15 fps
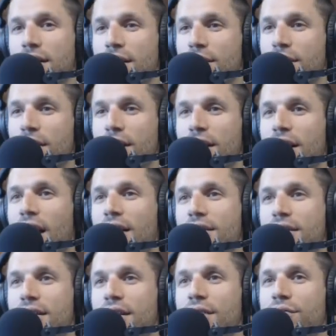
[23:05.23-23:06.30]
the
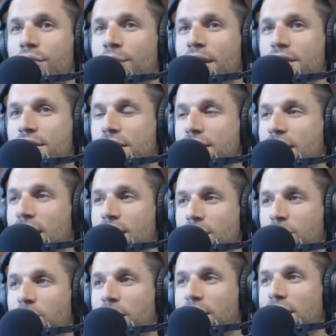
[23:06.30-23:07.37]
information is
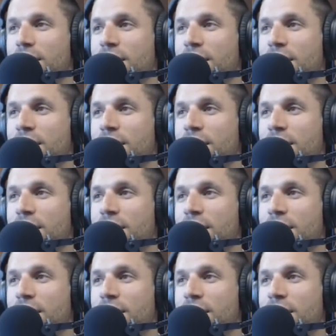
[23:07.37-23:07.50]
antiquated.